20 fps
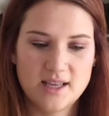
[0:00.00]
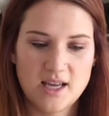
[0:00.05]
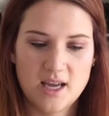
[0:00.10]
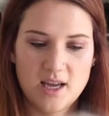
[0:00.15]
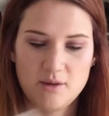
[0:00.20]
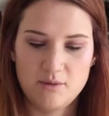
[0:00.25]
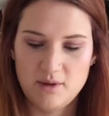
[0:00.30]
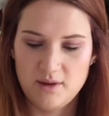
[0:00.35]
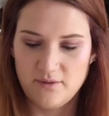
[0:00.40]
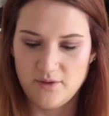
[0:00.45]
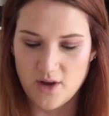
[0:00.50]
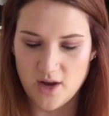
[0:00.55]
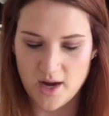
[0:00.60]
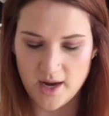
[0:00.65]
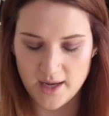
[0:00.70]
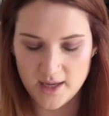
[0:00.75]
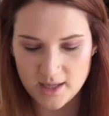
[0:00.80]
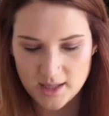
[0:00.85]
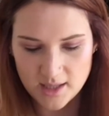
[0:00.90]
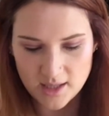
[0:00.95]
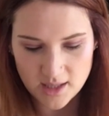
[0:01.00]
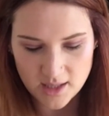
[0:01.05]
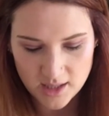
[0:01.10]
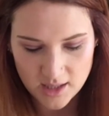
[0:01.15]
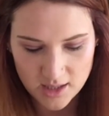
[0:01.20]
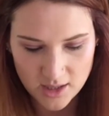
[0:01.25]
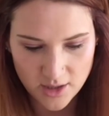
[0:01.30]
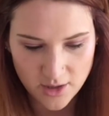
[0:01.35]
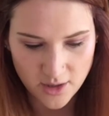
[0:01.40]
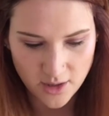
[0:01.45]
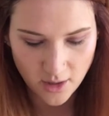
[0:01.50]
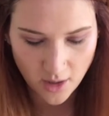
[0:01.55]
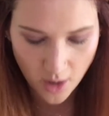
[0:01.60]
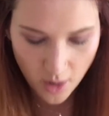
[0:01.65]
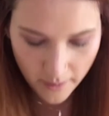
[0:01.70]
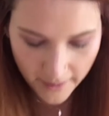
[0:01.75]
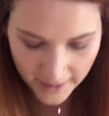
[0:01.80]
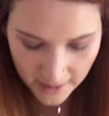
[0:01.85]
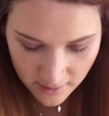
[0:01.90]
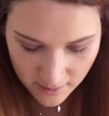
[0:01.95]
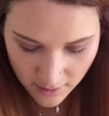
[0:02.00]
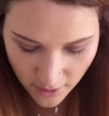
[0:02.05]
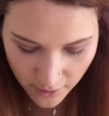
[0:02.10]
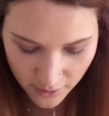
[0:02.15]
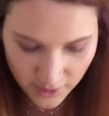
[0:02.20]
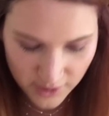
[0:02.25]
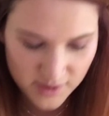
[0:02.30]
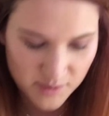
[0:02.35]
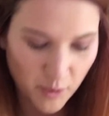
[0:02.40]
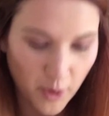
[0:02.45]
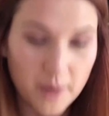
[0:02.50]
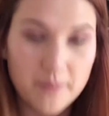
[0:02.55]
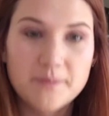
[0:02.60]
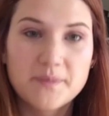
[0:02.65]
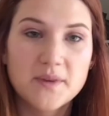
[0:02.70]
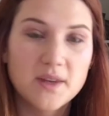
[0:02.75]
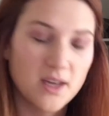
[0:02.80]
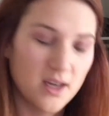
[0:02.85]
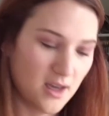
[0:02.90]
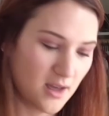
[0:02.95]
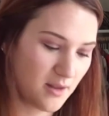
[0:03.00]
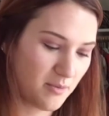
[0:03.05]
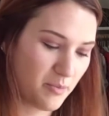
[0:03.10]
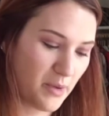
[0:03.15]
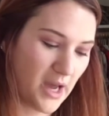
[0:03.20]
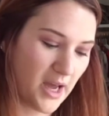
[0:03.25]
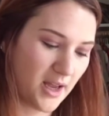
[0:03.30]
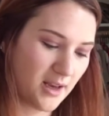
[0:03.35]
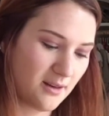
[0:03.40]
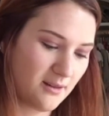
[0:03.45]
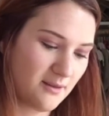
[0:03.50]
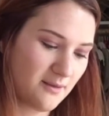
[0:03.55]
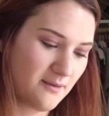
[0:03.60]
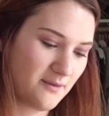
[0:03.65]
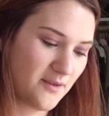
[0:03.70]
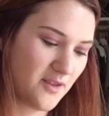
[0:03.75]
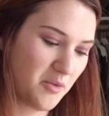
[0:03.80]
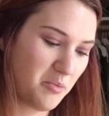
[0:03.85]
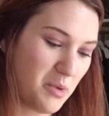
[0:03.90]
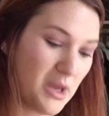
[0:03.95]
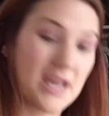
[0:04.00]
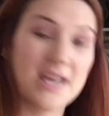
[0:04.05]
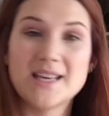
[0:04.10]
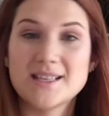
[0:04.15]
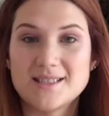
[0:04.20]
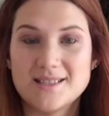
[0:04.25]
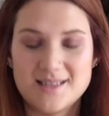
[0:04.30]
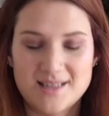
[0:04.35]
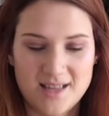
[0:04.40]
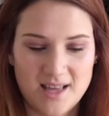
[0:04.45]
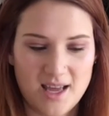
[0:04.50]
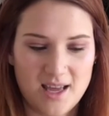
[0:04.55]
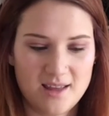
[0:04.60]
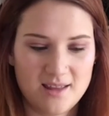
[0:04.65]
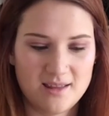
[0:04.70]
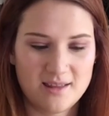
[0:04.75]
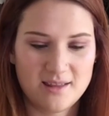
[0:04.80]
thing we've got in here, oh wait, no, there's more. But the biggest thing